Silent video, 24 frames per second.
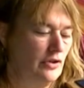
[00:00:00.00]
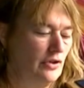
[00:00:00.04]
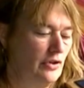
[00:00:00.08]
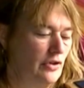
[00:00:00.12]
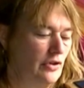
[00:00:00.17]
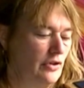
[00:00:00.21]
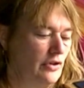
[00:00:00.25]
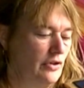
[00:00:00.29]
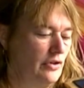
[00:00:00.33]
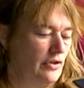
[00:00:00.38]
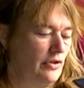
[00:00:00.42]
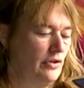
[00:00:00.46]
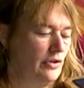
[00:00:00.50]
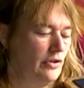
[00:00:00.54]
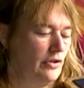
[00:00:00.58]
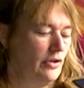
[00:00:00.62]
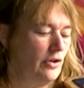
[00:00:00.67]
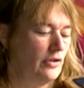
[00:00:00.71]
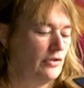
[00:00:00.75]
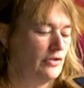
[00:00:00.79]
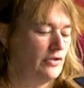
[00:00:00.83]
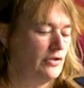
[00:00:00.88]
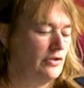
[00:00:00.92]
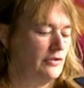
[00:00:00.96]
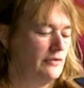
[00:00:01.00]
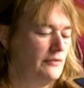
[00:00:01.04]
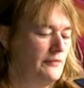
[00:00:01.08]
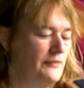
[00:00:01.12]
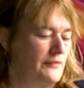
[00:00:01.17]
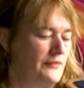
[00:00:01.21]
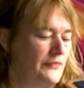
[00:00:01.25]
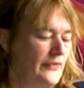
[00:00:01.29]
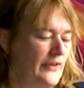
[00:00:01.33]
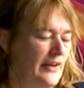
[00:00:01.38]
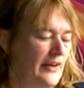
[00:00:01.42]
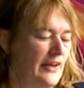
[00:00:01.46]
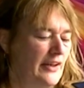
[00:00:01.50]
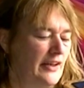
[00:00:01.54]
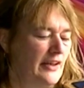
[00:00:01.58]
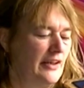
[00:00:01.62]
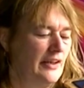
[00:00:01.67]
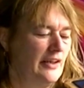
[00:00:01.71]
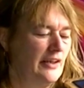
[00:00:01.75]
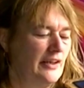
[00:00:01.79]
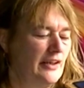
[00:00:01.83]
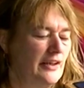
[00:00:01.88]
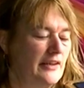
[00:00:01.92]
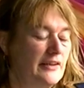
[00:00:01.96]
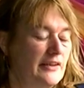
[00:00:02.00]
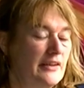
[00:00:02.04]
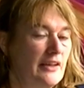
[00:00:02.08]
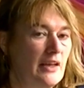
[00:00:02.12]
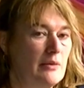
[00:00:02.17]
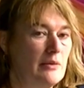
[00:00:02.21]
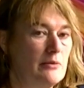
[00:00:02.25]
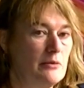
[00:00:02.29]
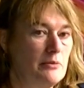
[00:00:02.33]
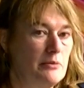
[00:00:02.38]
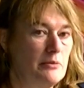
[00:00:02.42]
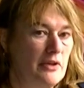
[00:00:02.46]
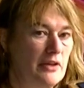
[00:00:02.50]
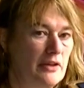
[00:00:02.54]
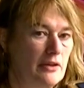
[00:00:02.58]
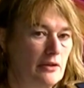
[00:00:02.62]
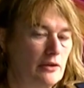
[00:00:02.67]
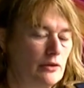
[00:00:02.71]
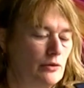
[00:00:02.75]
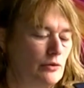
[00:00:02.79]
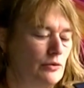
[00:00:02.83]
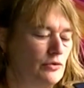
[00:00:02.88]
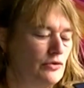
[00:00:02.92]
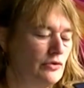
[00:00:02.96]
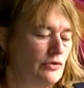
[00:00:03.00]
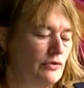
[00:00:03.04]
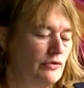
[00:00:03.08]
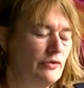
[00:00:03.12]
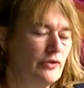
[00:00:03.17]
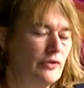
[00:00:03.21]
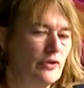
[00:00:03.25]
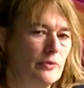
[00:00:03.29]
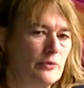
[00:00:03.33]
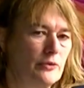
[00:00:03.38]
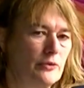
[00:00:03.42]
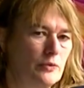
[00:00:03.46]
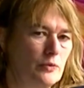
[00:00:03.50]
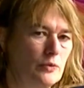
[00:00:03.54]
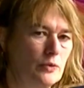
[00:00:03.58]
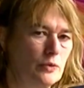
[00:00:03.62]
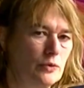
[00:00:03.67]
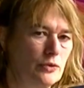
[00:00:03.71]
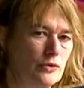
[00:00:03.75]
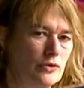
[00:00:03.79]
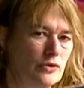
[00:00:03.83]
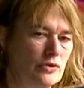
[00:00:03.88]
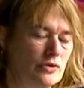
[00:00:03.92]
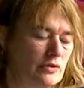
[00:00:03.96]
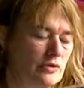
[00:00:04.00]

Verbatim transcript: uh, cotton, it came a bit loosened from the wood.